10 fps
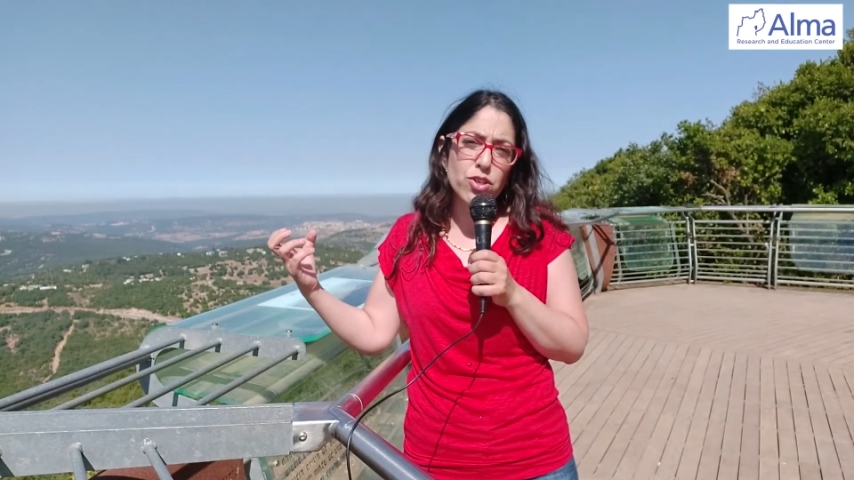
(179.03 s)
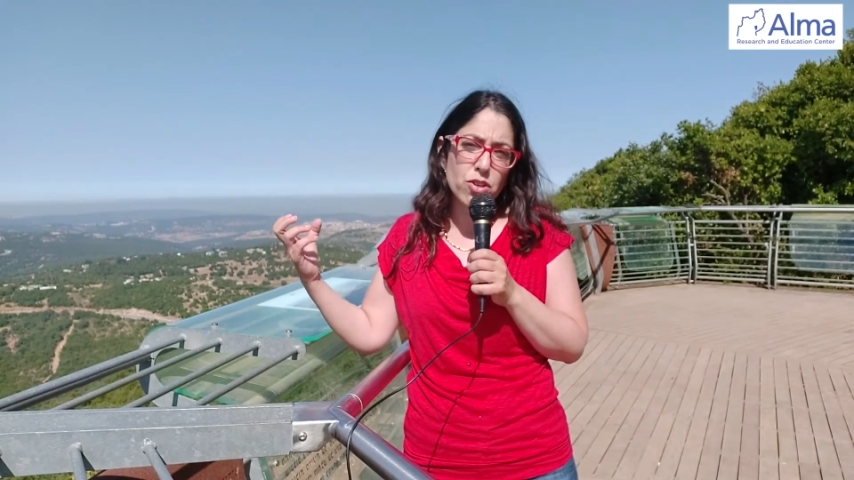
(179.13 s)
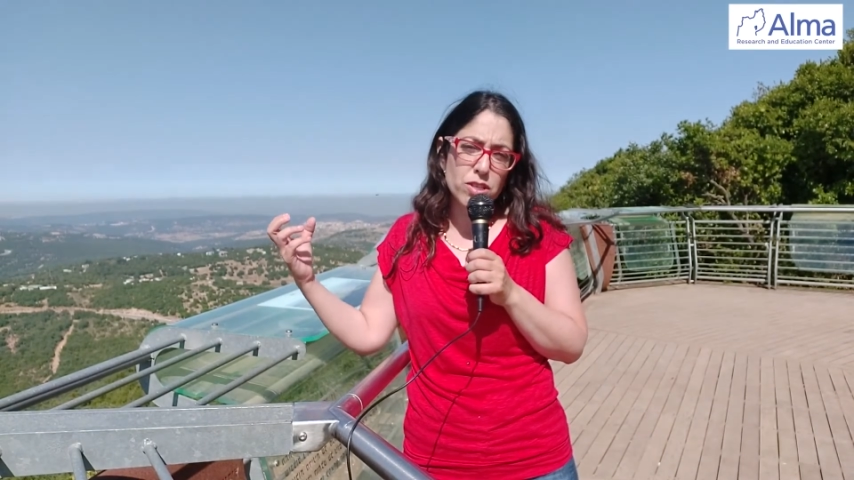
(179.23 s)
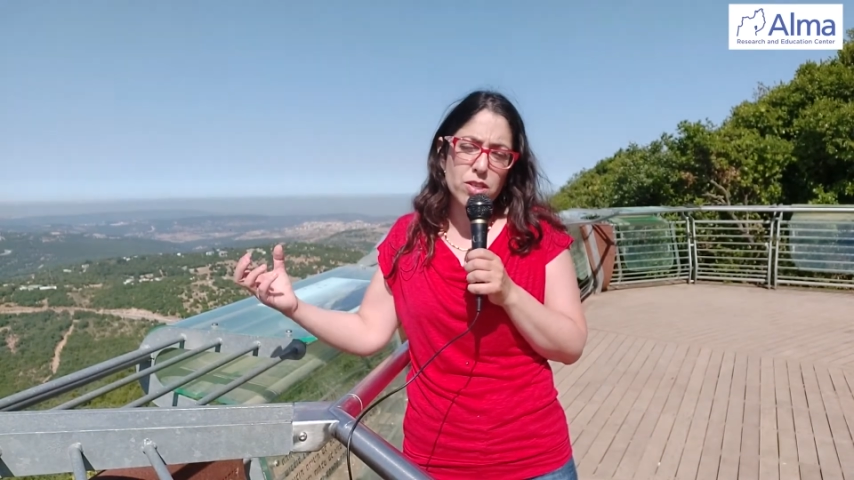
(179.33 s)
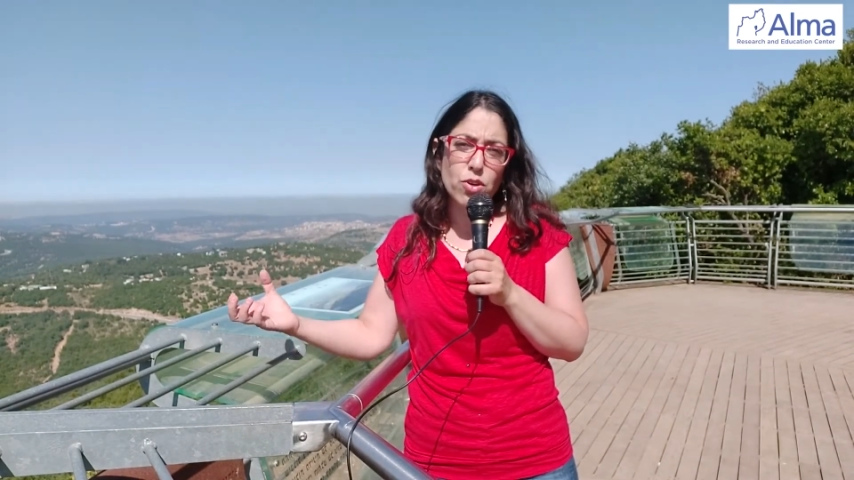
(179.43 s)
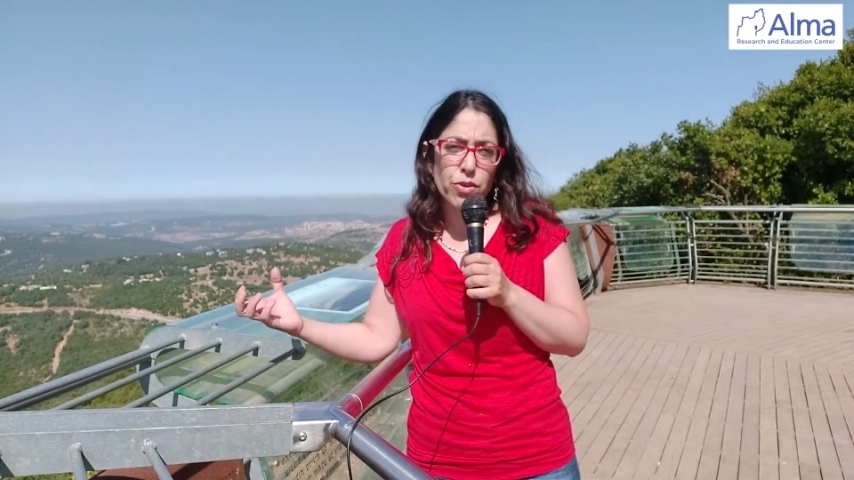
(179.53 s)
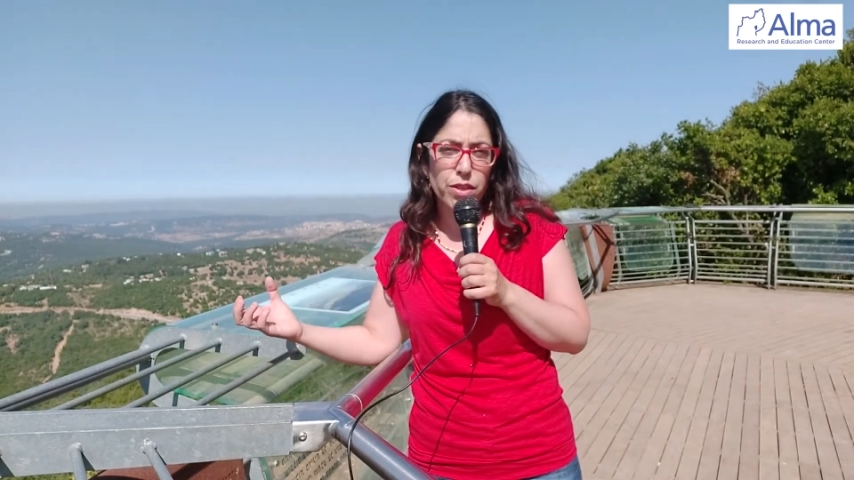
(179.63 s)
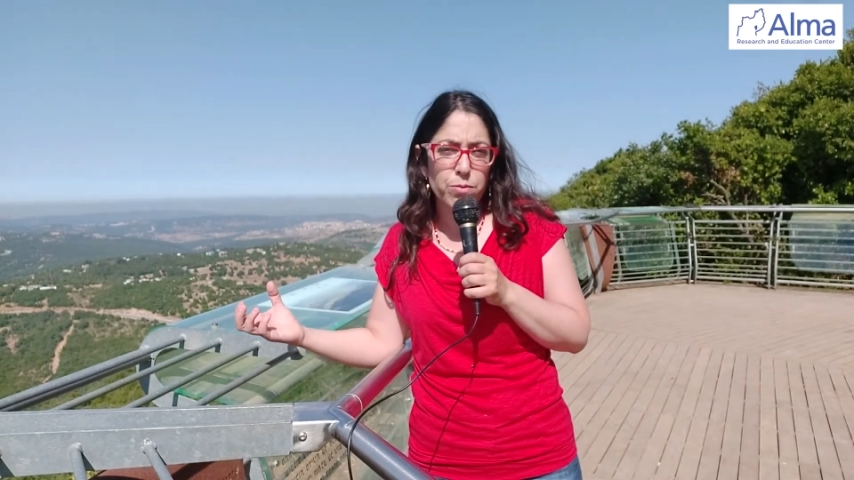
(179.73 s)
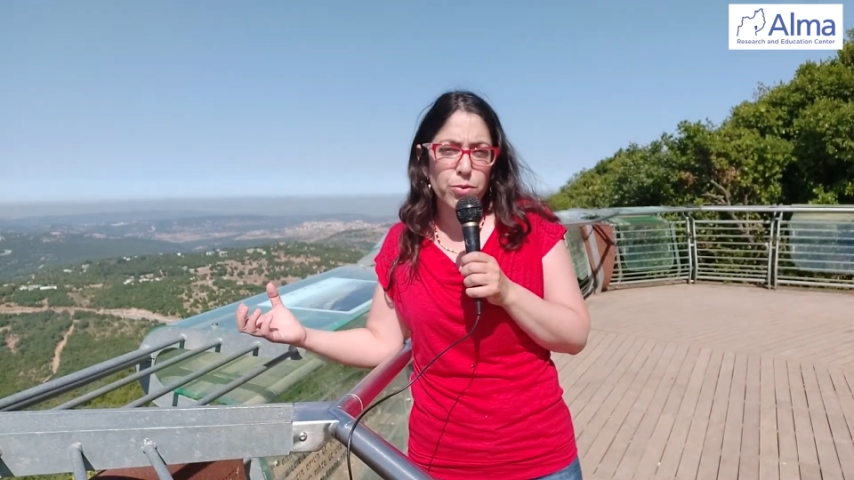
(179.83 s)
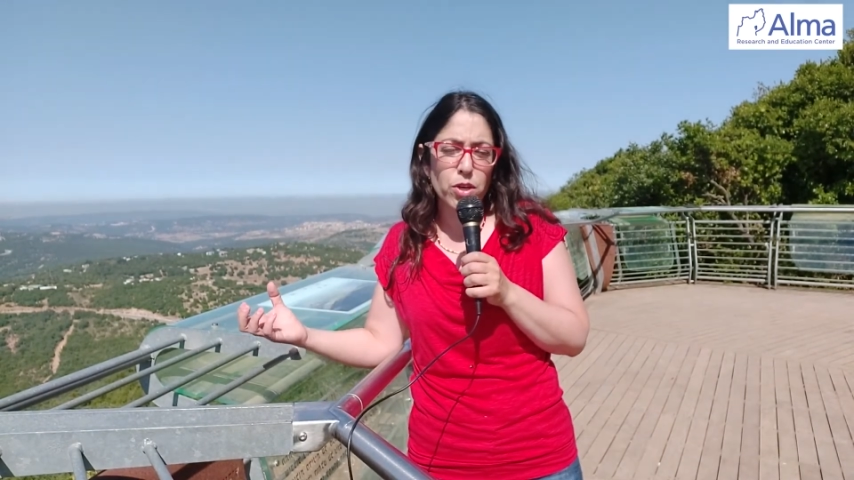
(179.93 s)
on the
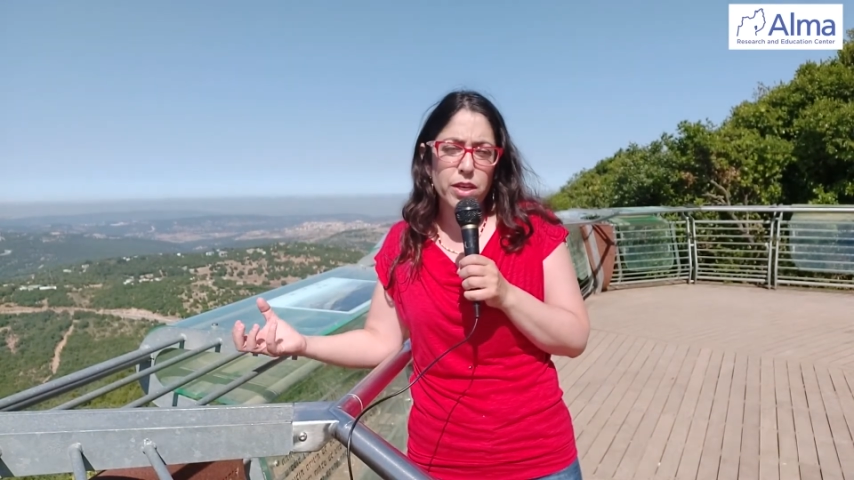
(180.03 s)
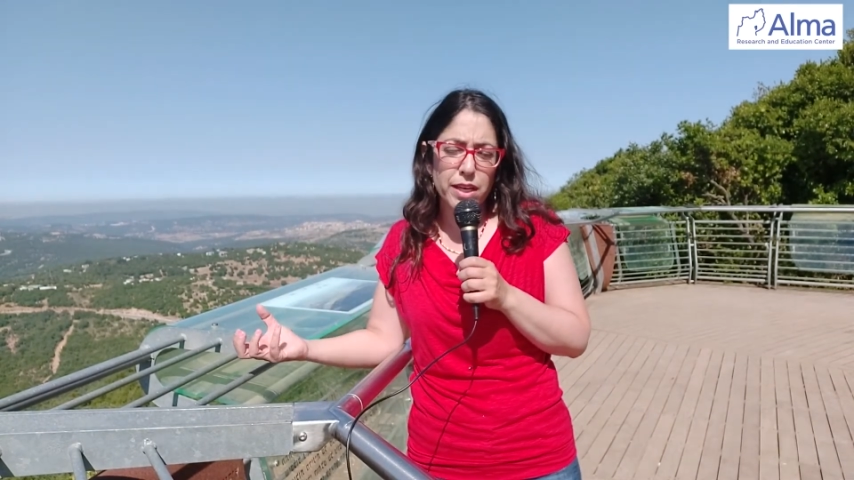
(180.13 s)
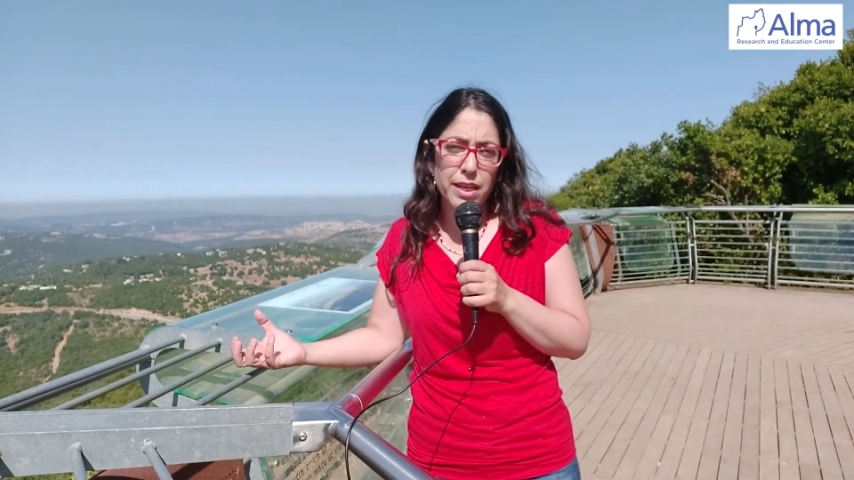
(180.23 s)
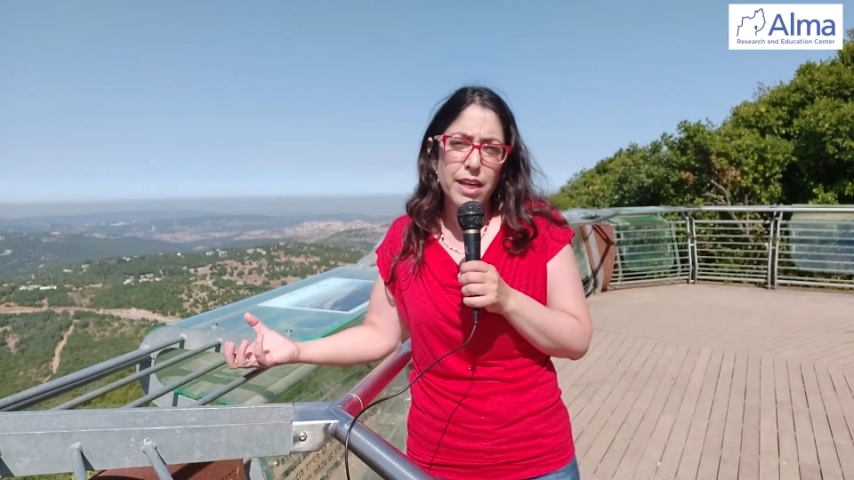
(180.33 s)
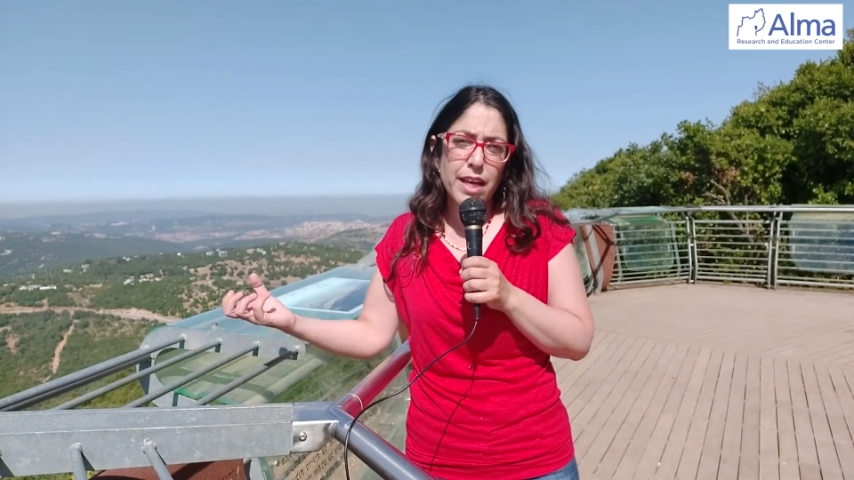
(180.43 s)
northern border